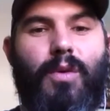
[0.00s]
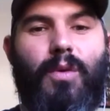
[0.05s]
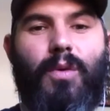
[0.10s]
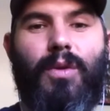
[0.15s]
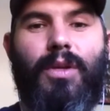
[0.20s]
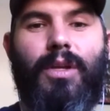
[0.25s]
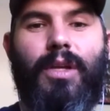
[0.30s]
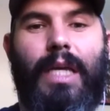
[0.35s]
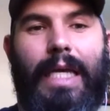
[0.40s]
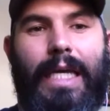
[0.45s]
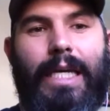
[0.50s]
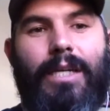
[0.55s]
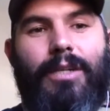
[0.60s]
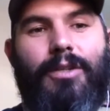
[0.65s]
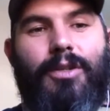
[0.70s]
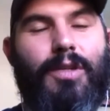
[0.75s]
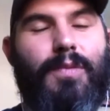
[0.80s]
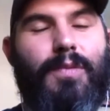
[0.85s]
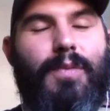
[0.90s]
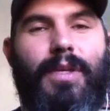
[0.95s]
old,
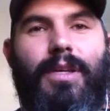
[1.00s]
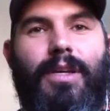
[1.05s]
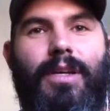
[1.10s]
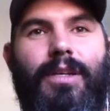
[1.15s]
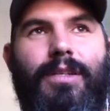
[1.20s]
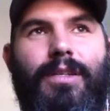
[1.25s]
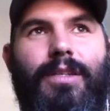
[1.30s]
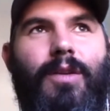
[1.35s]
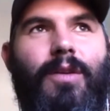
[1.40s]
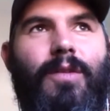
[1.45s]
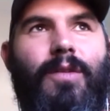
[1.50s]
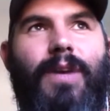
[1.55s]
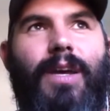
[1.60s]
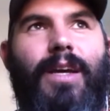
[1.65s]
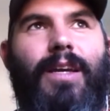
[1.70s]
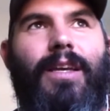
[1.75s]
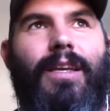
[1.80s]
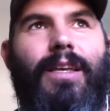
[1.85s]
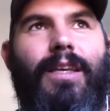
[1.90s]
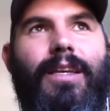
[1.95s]
just because, if
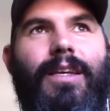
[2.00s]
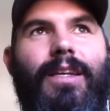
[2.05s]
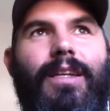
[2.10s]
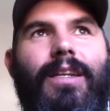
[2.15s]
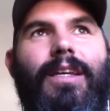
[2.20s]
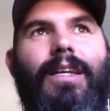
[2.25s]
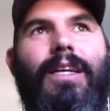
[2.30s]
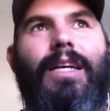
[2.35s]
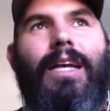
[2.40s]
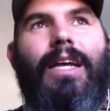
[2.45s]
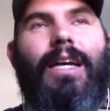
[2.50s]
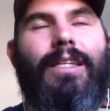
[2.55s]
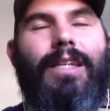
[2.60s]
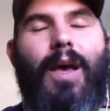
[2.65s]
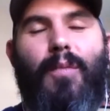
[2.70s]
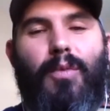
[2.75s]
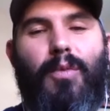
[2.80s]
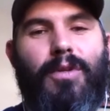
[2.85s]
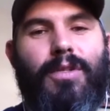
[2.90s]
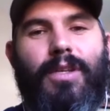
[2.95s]
I can get a
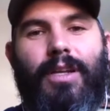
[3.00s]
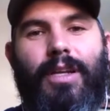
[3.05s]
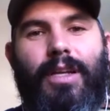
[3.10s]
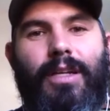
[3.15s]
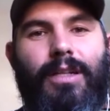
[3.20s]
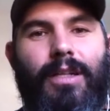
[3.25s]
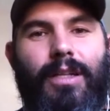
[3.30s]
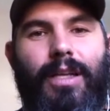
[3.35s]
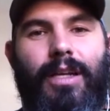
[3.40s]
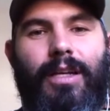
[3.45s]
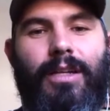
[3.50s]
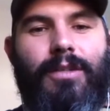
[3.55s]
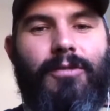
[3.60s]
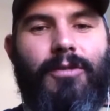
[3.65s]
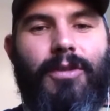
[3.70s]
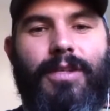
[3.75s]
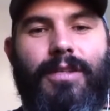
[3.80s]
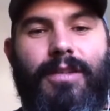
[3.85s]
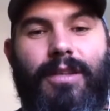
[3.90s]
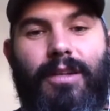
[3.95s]
10%
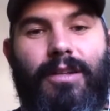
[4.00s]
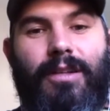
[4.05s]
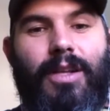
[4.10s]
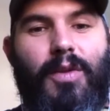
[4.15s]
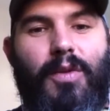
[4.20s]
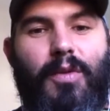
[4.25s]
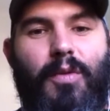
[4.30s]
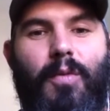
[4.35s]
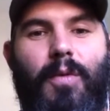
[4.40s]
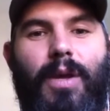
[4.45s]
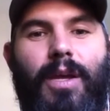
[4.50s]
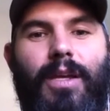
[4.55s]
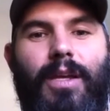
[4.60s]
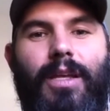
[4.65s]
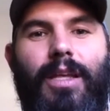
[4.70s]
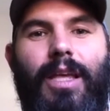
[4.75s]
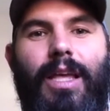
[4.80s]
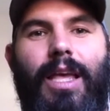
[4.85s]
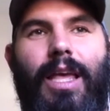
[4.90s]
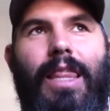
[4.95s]
increase in the click-through
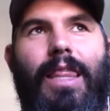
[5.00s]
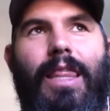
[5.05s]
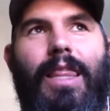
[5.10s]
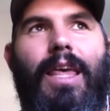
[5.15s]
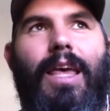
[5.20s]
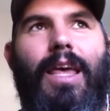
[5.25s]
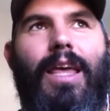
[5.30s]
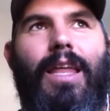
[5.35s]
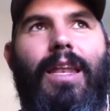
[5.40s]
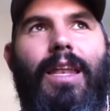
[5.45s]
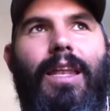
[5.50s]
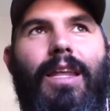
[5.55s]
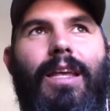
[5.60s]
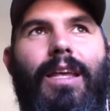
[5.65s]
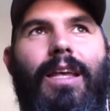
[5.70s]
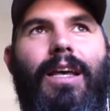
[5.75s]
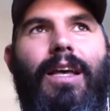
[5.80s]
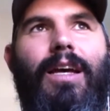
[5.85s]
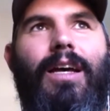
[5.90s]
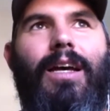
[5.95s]
rate, then
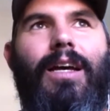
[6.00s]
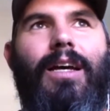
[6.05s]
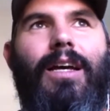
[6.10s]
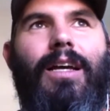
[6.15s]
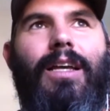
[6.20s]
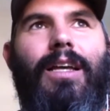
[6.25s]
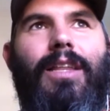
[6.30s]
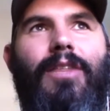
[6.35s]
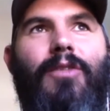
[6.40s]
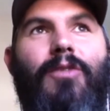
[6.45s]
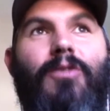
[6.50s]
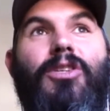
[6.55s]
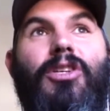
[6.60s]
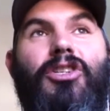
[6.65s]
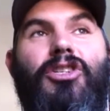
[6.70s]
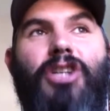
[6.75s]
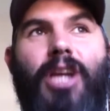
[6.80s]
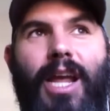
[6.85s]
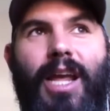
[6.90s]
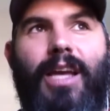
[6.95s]
there's a
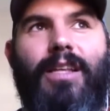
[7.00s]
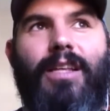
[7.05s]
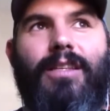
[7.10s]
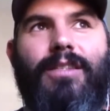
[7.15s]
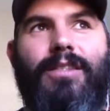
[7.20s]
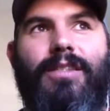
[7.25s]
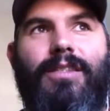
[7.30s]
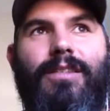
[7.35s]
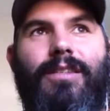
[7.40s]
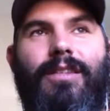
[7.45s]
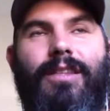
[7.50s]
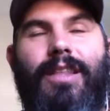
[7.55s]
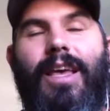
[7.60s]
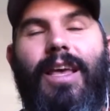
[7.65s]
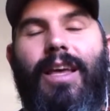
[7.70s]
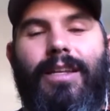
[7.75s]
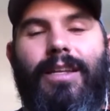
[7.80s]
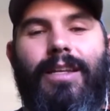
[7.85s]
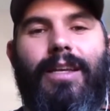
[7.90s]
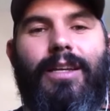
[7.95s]
chance
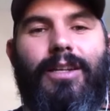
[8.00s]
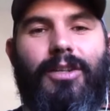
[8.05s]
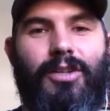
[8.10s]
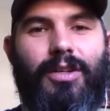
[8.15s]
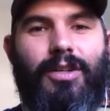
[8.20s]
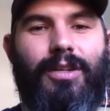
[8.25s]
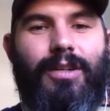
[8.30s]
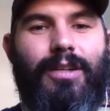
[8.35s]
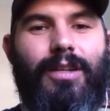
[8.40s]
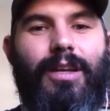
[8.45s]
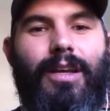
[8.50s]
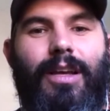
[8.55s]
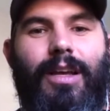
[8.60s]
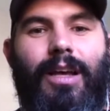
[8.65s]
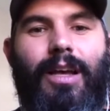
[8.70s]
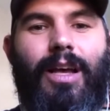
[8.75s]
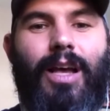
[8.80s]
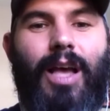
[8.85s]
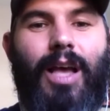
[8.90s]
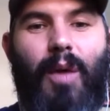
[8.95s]
that it could
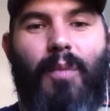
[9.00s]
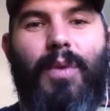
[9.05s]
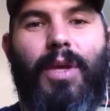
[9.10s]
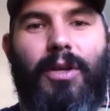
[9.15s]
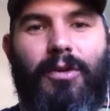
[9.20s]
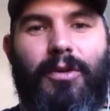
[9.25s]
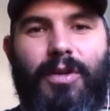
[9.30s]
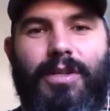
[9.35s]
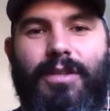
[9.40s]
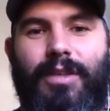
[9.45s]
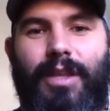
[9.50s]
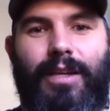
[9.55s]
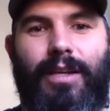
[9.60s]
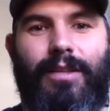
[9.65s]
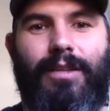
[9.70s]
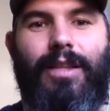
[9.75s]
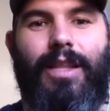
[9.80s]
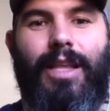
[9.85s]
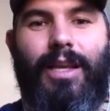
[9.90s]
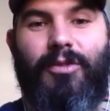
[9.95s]
help increase
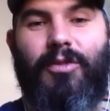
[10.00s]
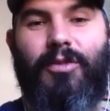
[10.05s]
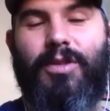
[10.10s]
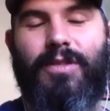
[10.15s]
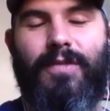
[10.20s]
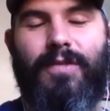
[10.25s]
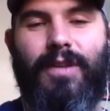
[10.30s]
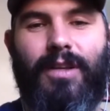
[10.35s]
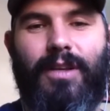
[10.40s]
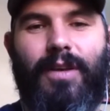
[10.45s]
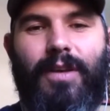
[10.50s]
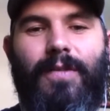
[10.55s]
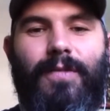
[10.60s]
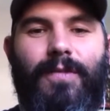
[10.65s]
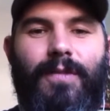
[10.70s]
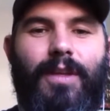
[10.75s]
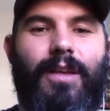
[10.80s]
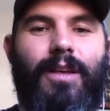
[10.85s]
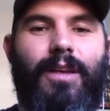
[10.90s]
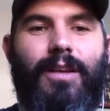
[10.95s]
the
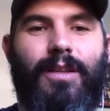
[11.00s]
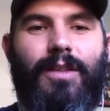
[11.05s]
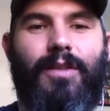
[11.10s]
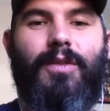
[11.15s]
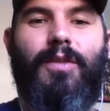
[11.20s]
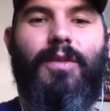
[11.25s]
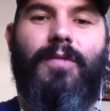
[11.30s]
video, the